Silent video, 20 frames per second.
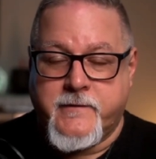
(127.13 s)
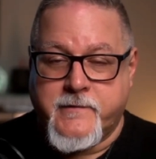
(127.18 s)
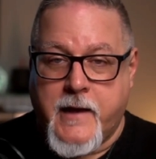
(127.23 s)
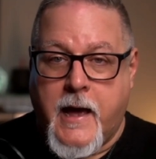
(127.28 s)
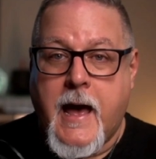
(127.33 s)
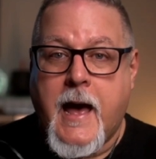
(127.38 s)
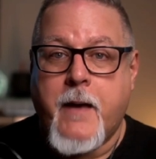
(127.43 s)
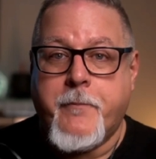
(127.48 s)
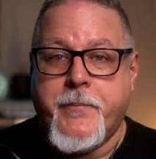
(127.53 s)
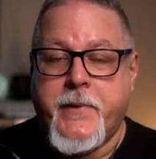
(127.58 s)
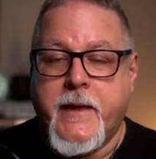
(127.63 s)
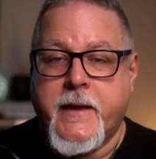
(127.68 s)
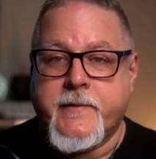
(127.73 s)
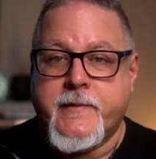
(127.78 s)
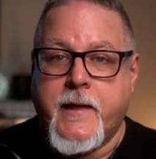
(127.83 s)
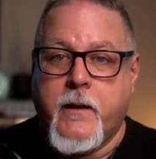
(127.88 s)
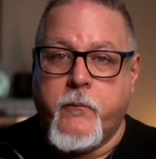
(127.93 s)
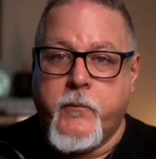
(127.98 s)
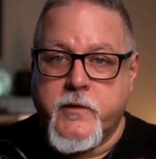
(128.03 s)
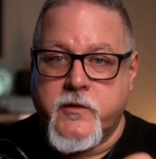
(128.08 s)
topic
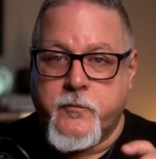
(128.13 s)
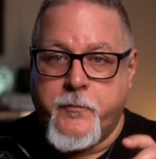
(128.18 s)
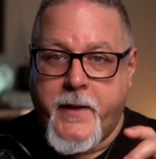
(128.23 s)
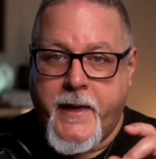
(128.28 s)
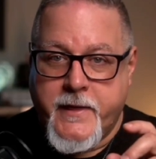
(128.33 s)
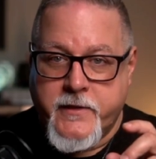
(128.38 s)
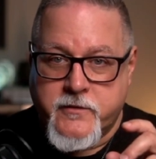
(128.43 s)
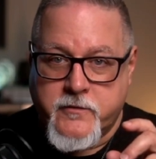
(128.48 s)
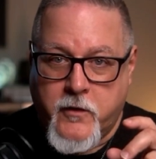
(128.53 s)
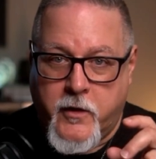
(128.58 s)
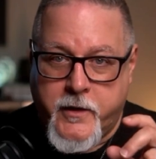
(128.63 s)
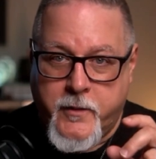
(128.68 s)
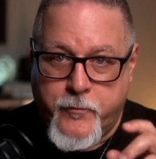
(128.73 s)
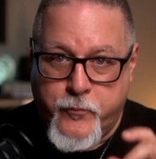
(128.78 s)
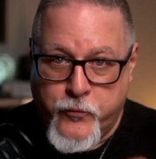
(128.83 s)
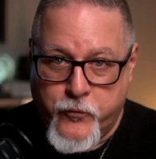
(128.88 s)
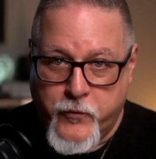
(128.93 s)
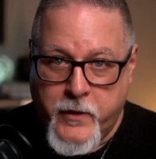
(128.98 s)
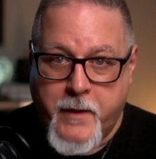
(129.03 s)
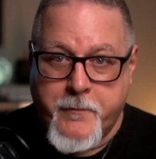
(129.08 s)
that was based on a
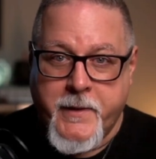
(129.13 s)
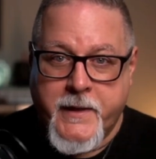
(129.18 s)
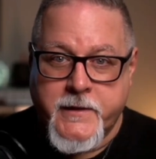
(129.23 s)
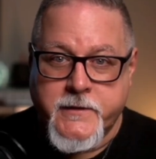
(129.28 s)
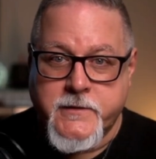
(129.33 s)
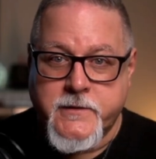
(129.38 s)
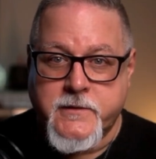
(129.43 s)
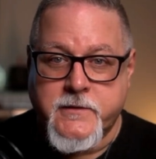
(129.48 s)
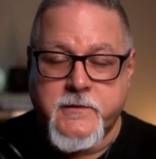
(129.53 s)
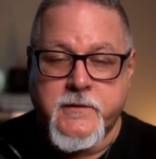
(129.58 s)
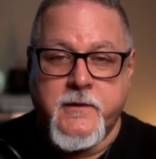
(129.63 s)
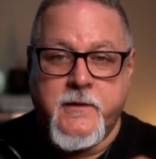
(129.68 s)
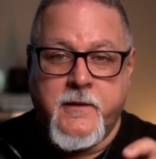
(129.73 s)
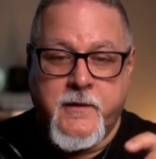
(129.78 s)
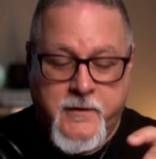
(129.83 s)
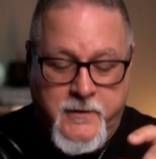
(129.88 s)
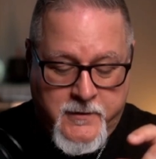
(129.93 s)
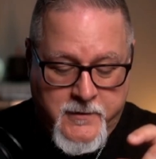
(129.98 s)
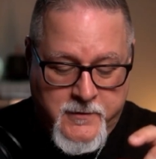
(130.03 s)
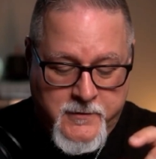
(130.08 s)
premise
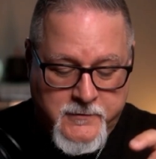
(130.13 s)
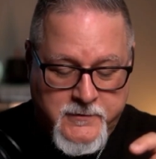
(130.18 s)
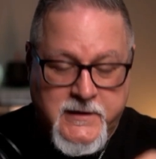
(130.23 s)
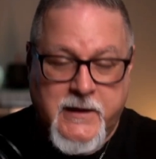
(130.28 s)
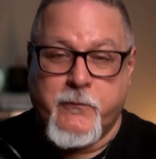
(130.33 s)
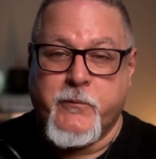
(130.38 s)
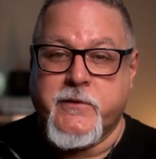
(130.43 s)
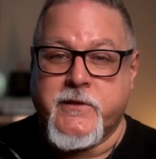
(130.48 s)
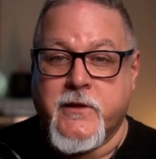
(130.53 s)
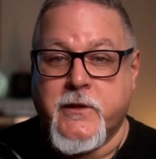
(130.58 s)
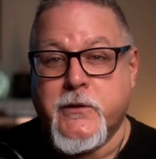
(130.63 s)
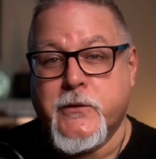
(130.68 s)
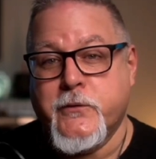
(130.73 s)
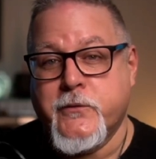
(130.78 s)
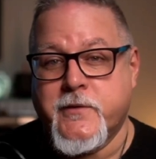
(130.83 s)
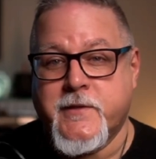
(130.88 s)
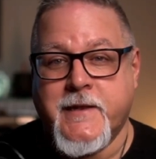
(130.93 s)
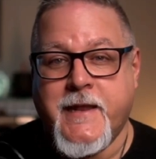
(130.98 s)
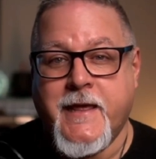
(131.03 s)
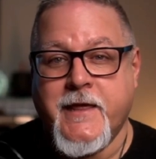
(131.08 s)
that was a
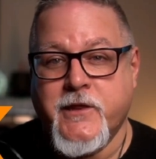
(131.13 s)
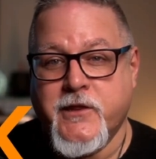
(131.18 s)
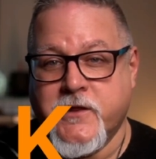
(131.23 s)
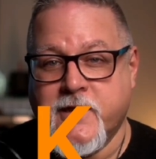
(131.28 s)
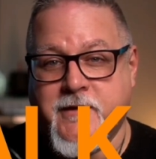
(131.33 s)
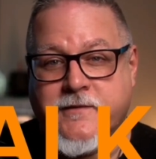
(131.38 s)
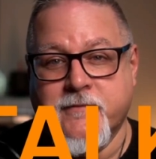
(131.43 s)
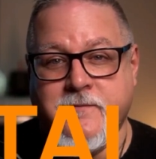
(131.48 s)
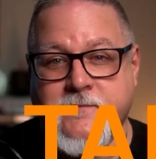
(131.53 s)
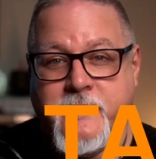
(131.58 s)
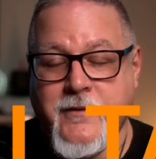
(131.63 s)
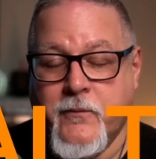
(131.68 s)
hallucination.